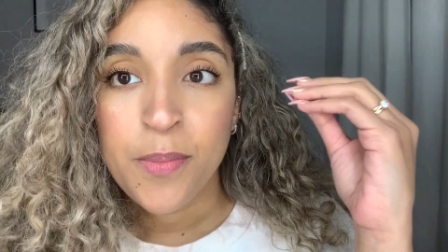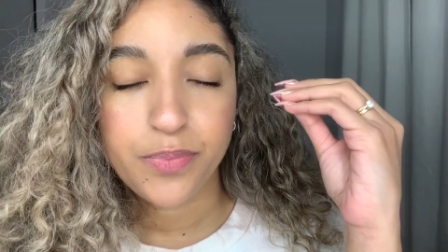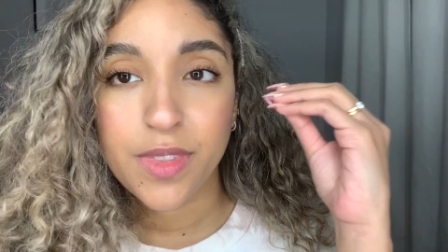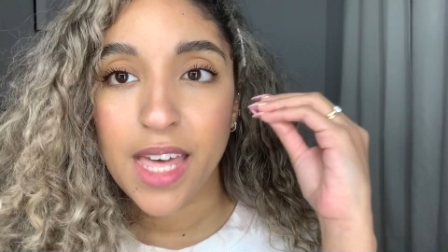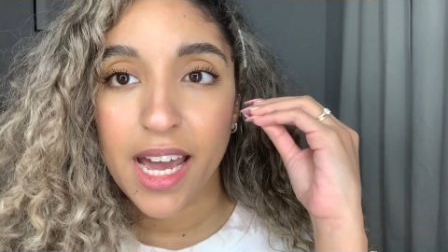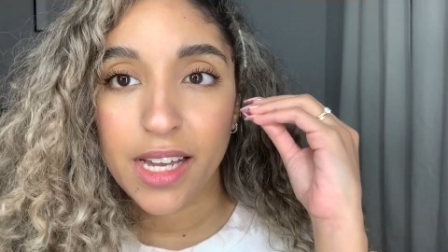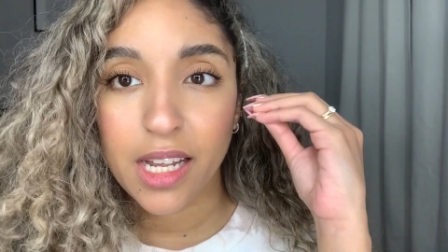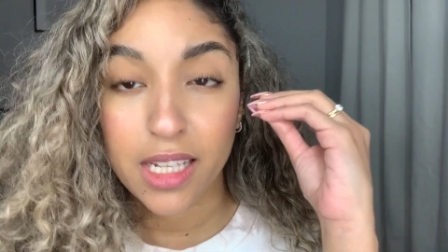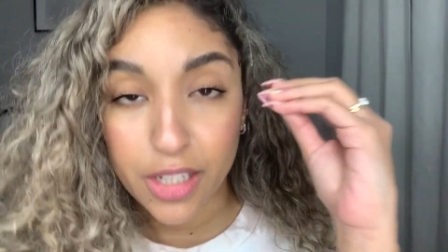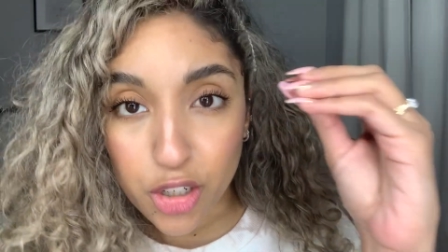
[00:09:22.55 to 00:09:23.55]
that
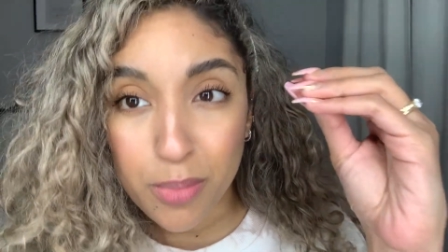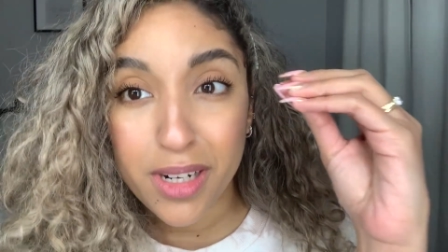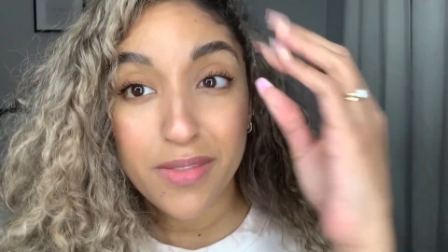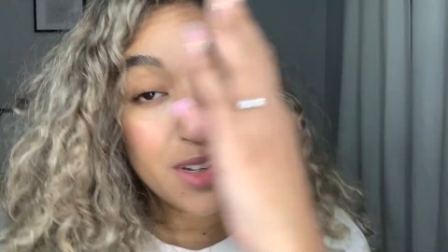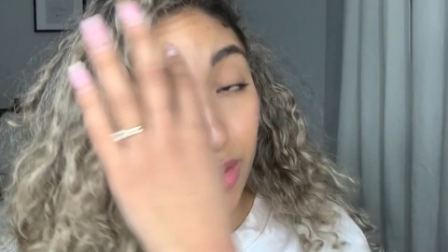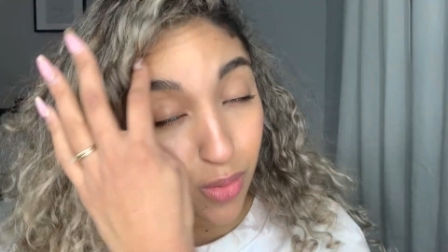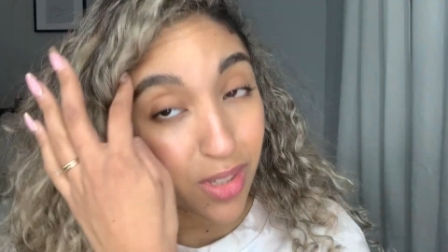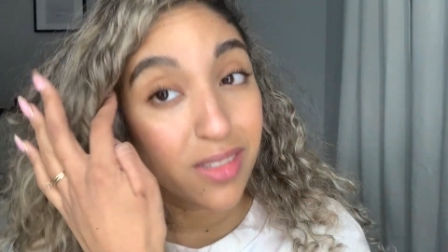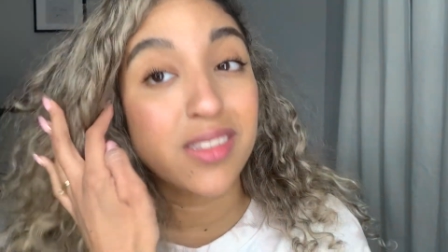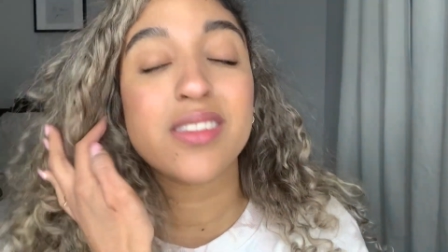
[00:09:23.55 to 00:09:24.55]
a little bit of it goes
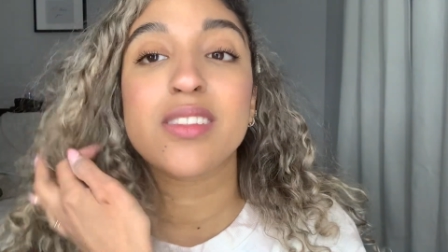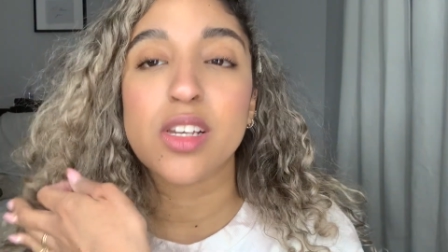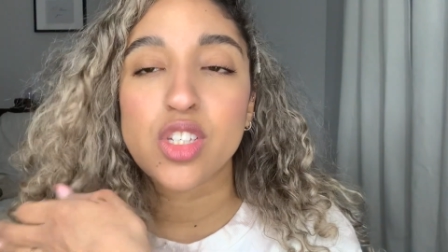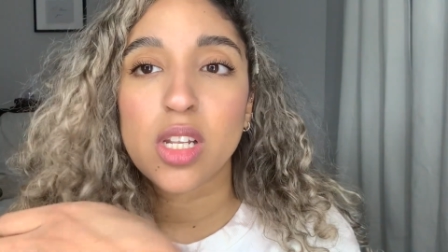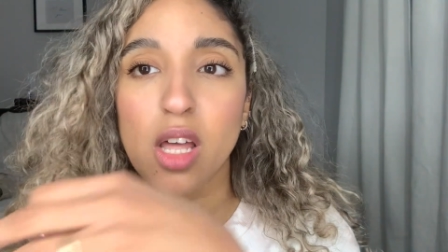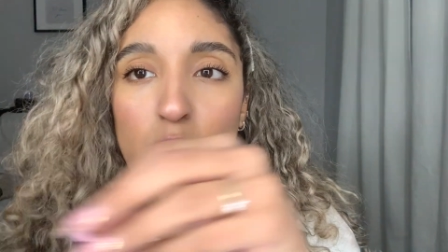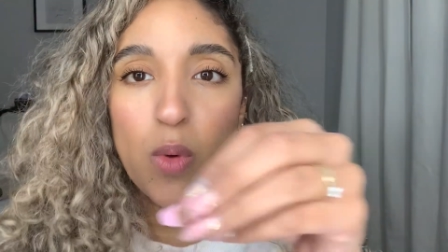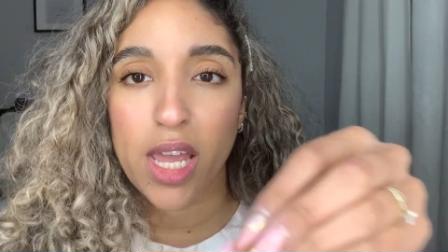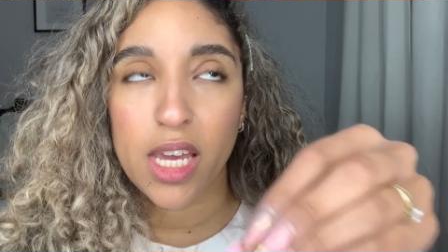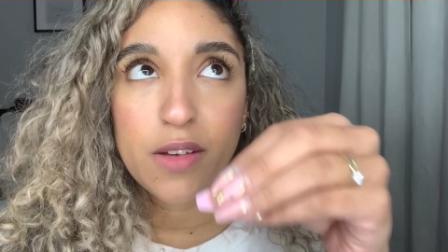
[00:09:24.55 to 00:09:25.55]
such a long way.